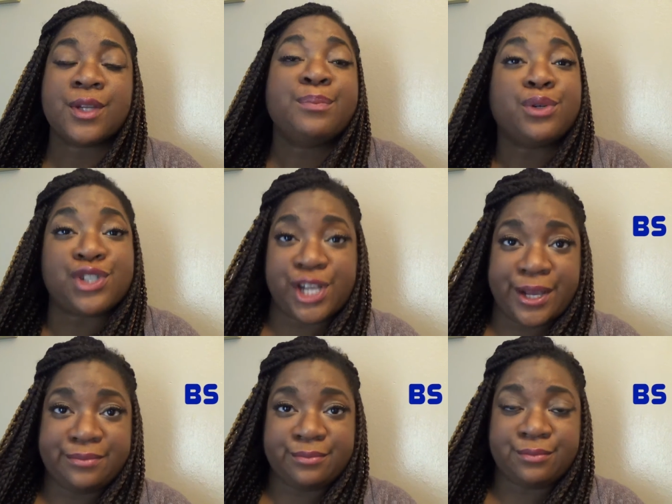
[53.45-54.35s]
bullshit,
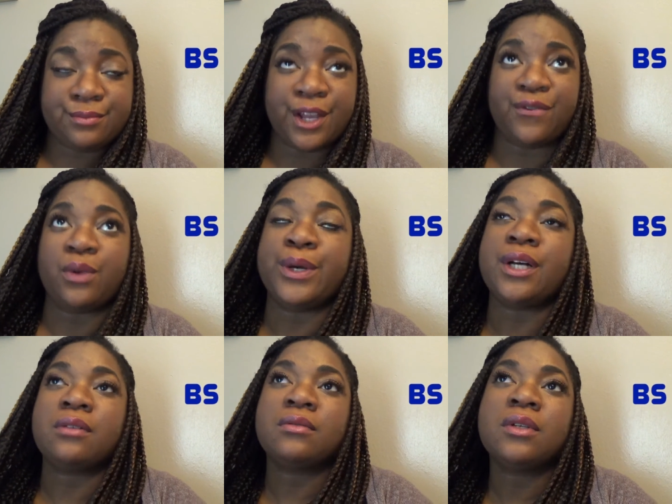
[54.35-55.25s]
if you
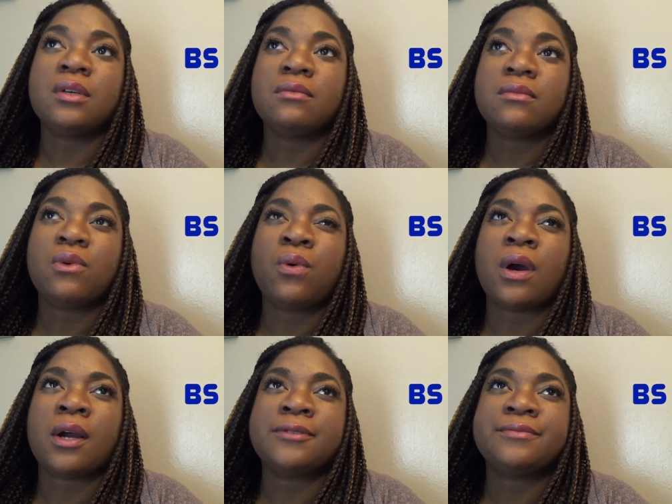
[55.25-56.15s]
will,
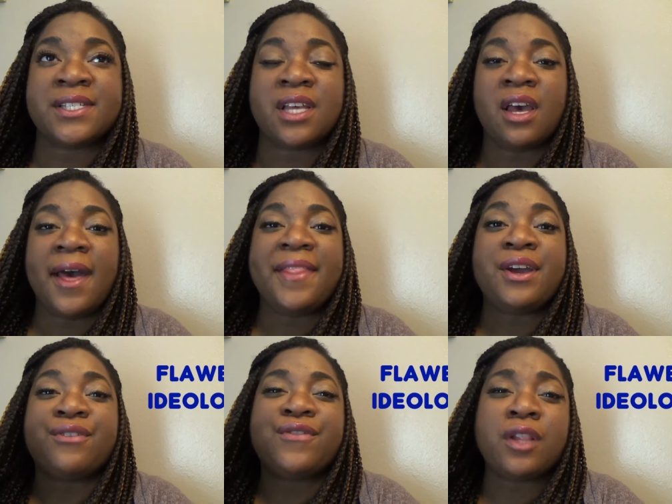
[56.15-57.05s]
or
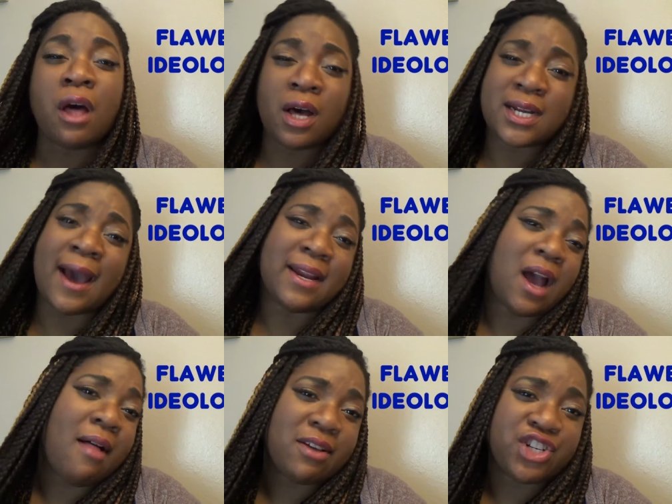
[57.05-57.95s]
their flawed
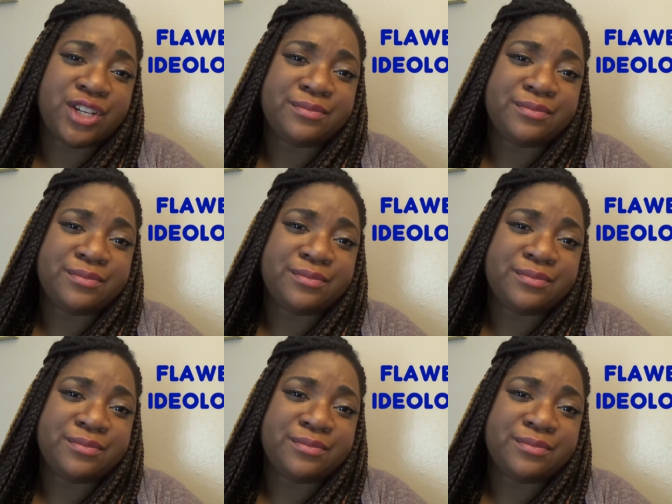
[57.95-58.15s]
ideology.